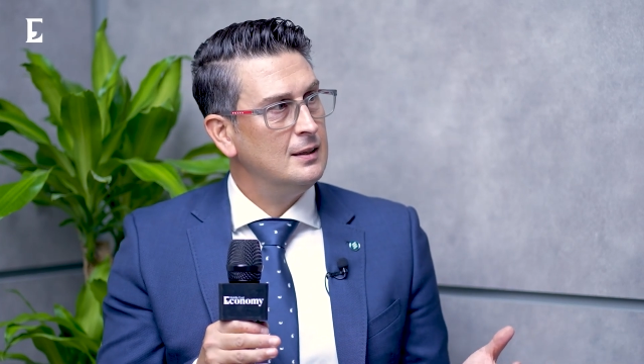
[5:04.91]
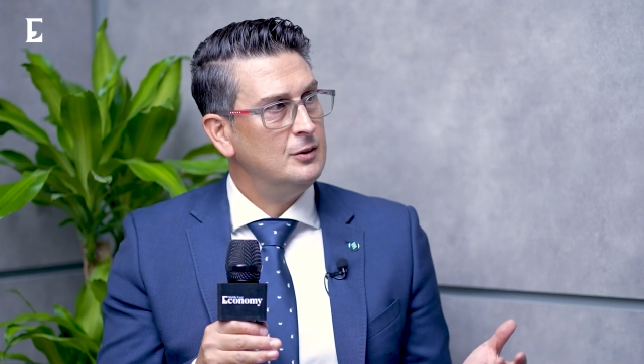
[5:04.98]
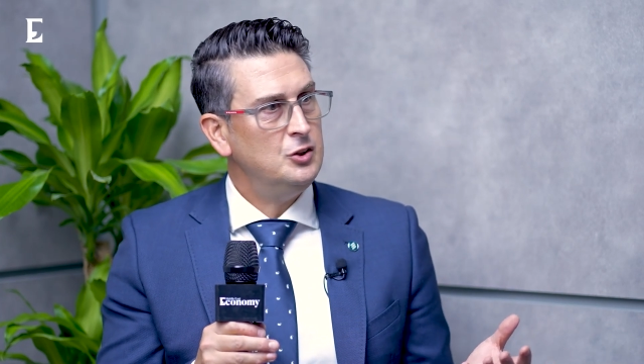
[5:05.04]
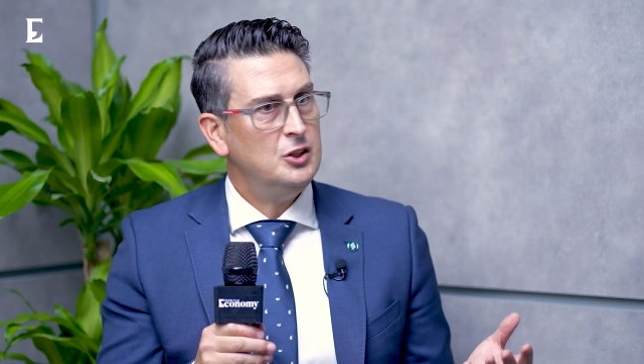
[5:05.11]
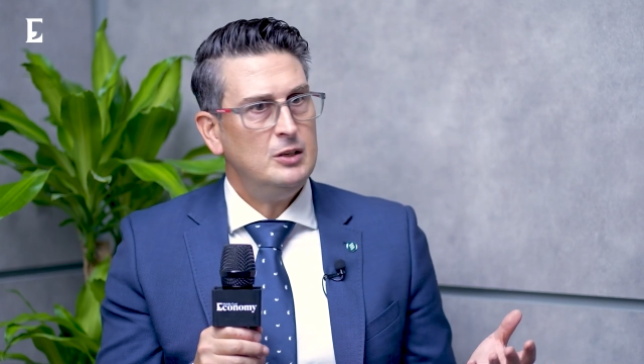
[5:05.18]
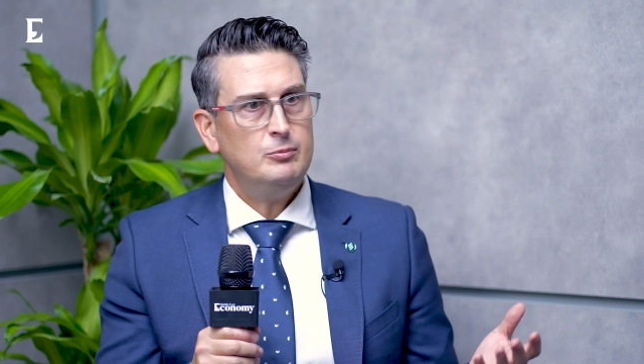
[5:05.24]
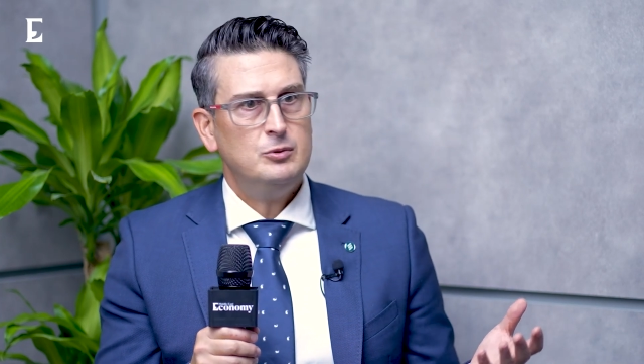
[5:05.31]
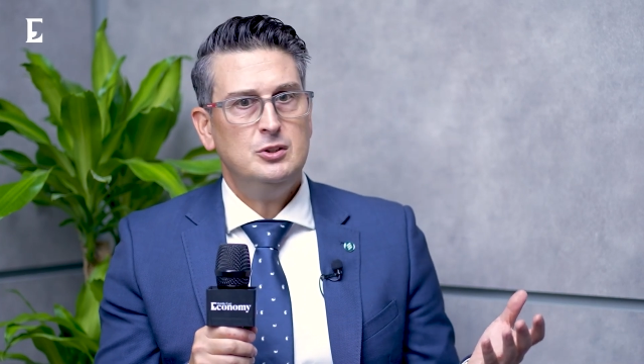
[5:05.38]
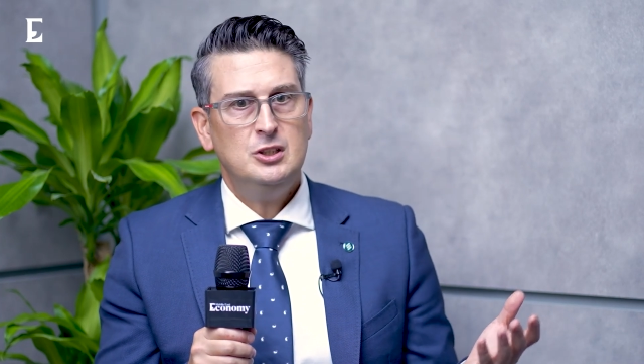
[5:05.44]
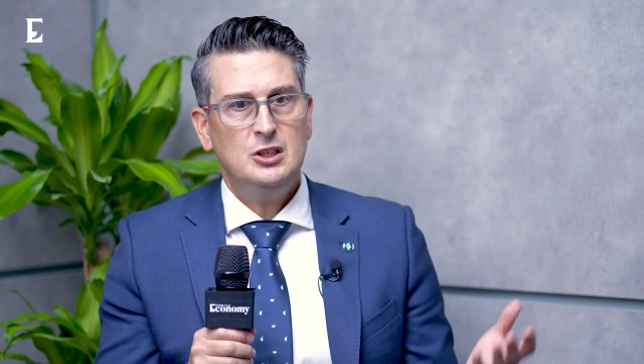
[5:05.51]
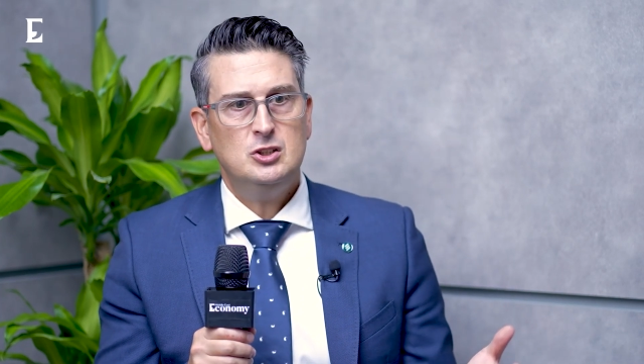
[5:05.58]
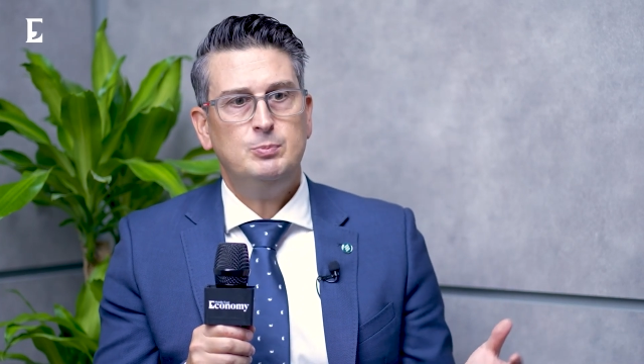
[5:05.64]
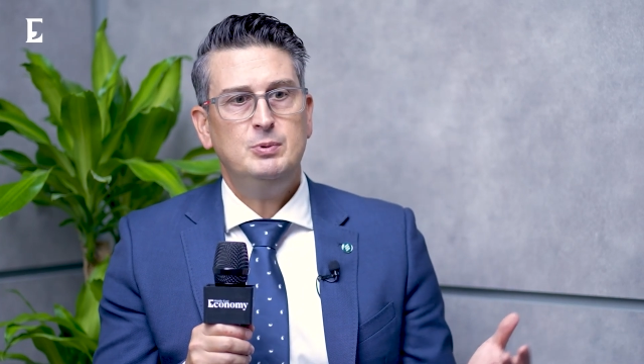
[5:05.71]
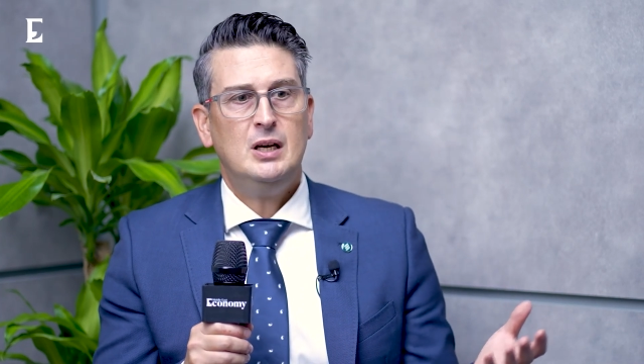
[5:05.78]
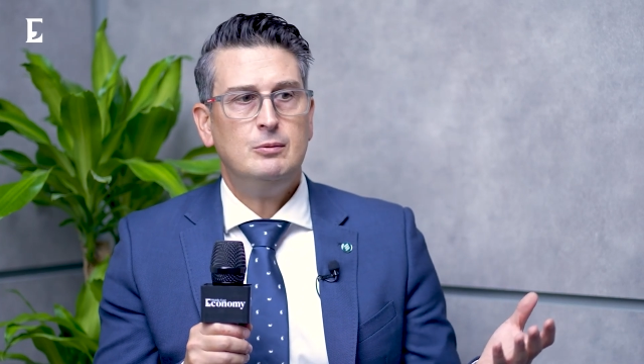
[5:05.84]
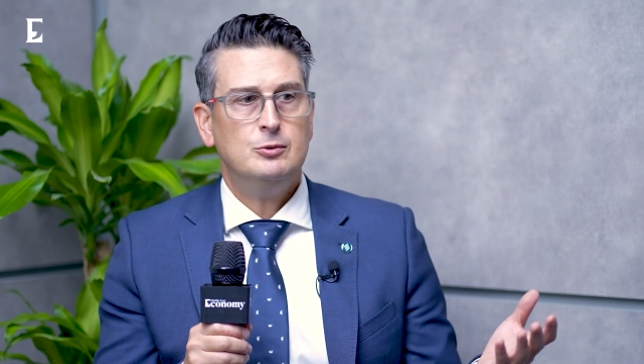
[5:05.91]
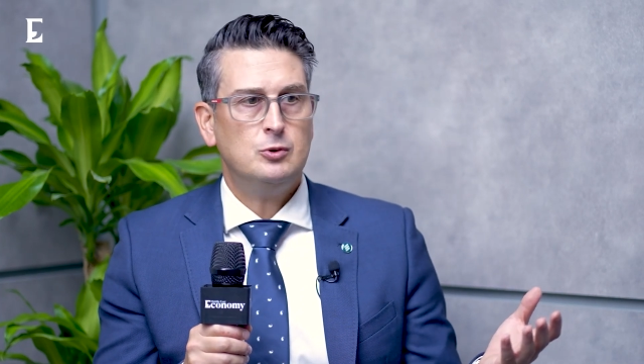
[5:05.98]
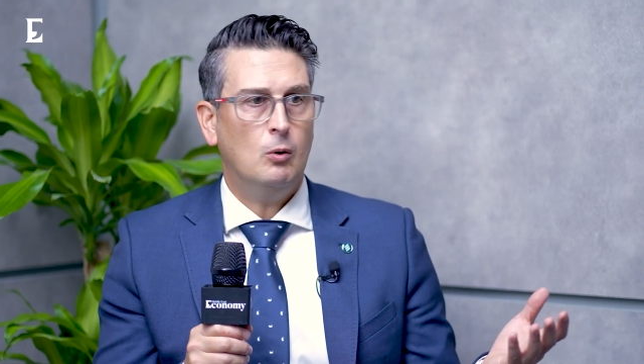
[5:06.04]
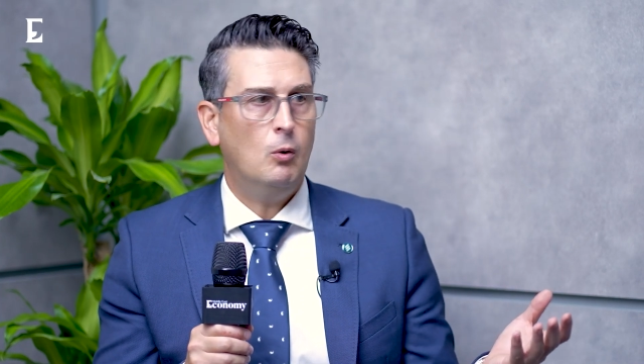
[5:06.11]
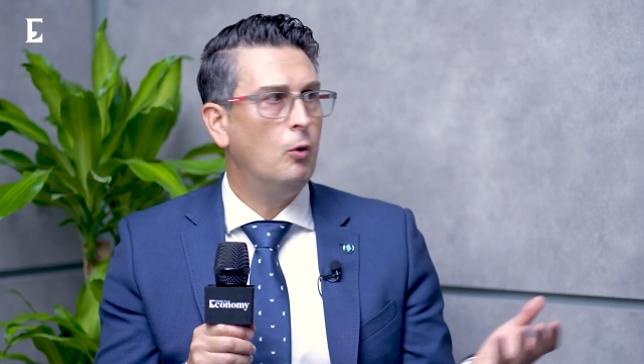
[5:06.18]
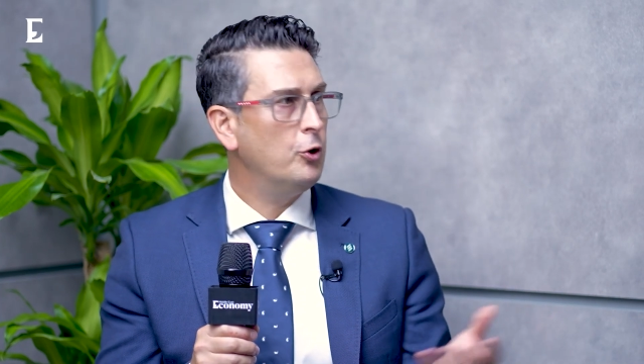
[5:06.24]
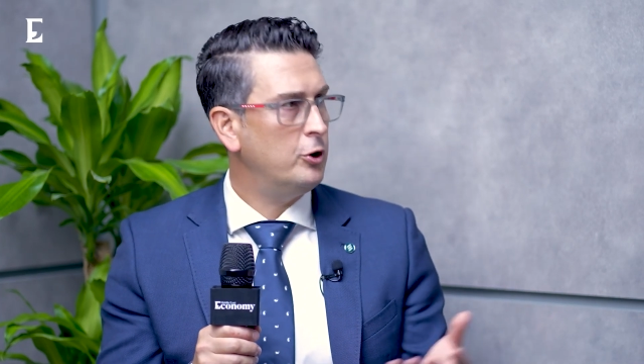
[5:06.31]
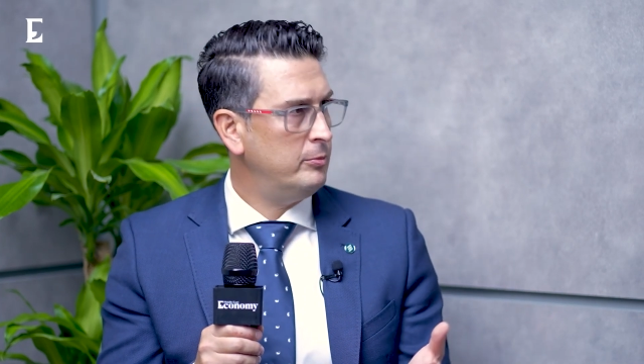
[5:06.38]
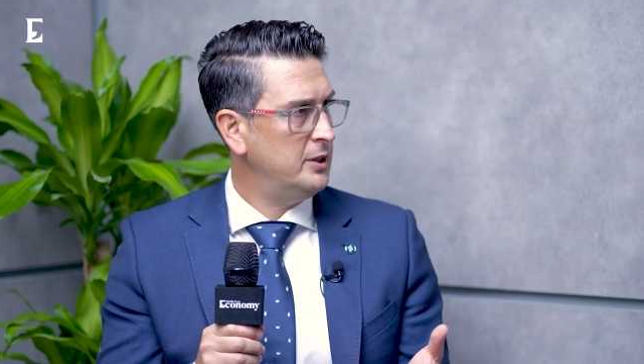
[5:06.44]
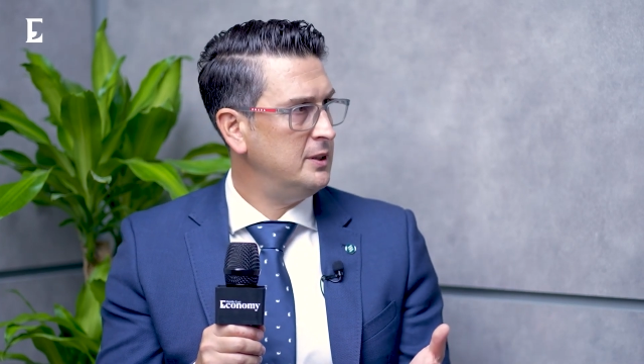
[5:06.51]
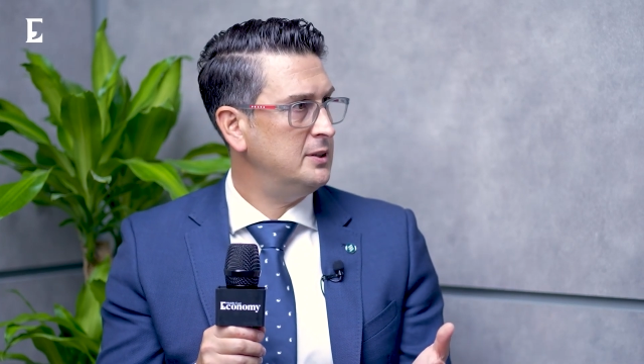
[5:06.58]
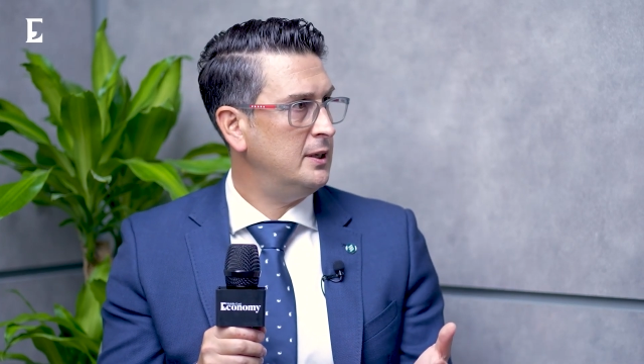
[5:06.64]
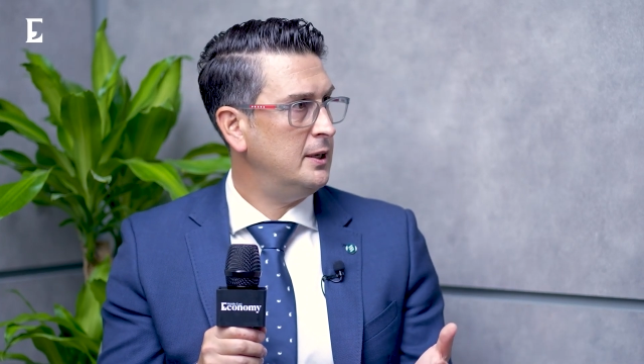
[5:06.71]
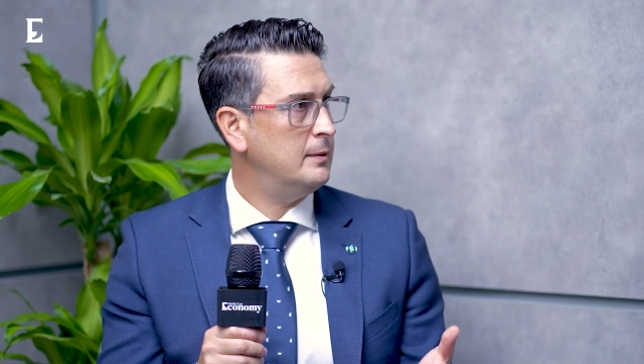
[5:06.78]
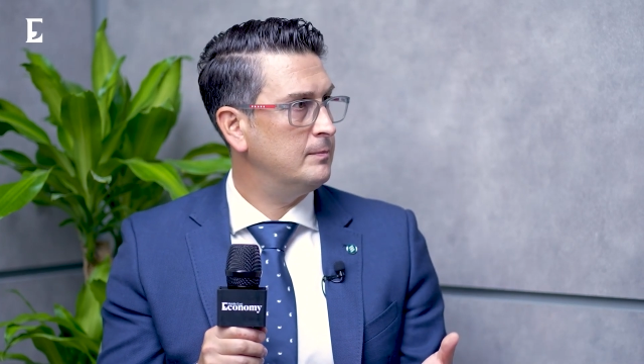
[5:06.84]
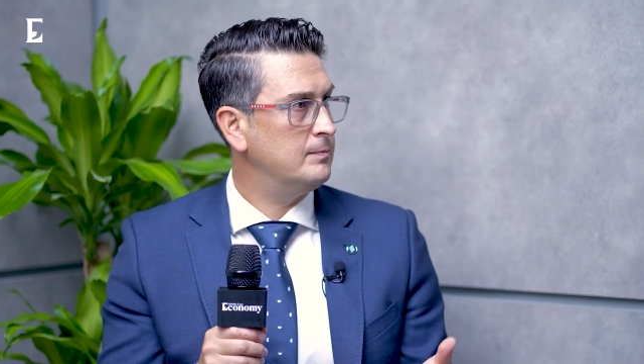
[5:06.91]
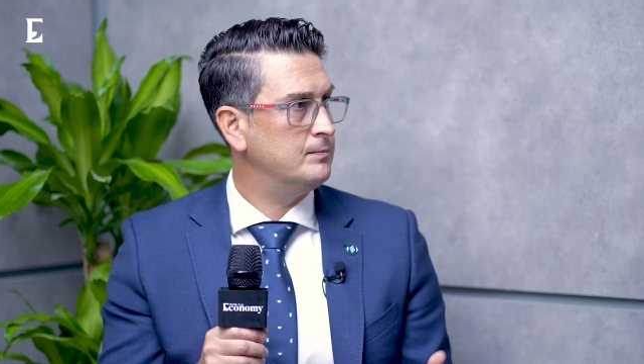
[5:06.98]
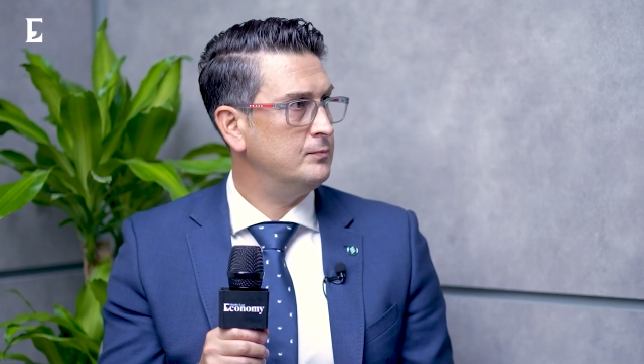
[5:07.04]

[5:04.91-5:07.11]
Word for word: You need to be able to automate that.